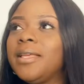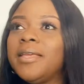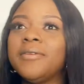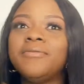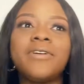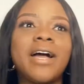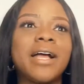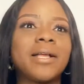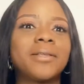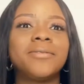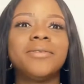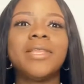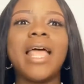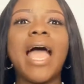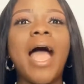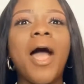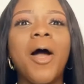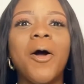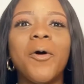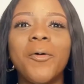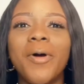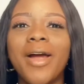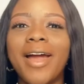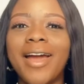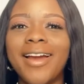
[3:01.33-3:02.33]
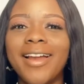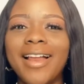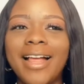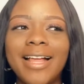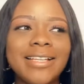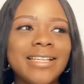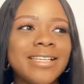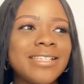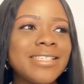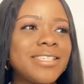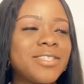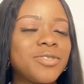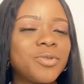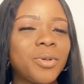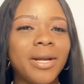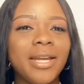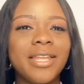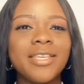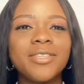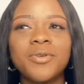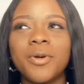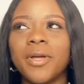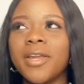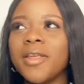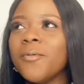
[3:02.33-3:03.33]
fact, now this is
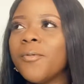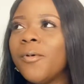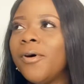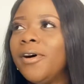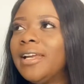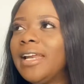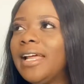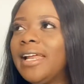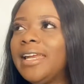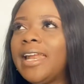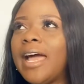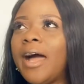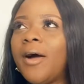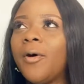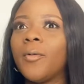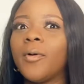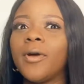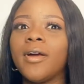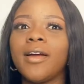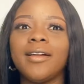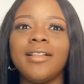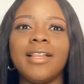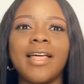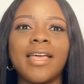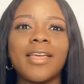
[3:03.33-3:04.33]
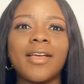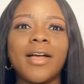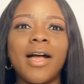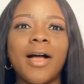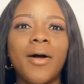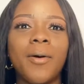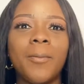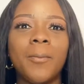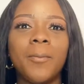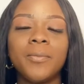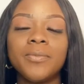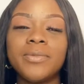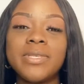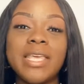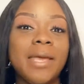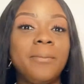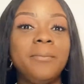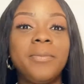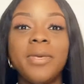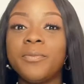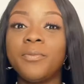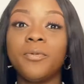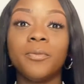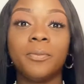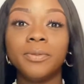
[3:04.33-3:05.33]
2021, and now we're like 10
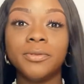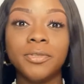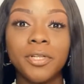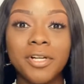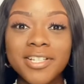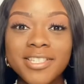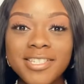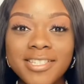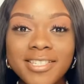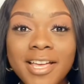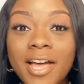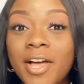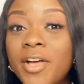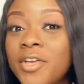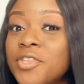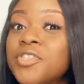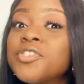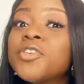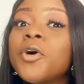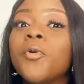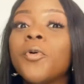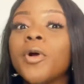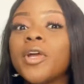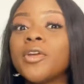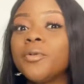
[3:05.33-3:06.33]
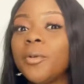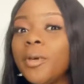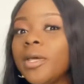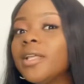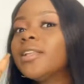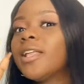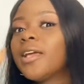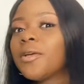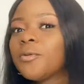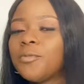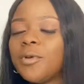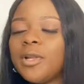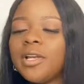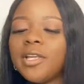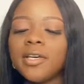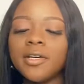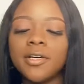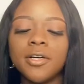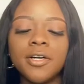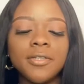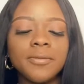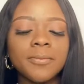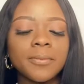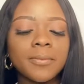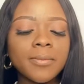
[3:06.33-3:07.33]
people plus. So we're doing like really
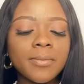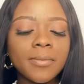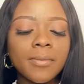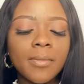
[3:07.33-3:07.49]
good.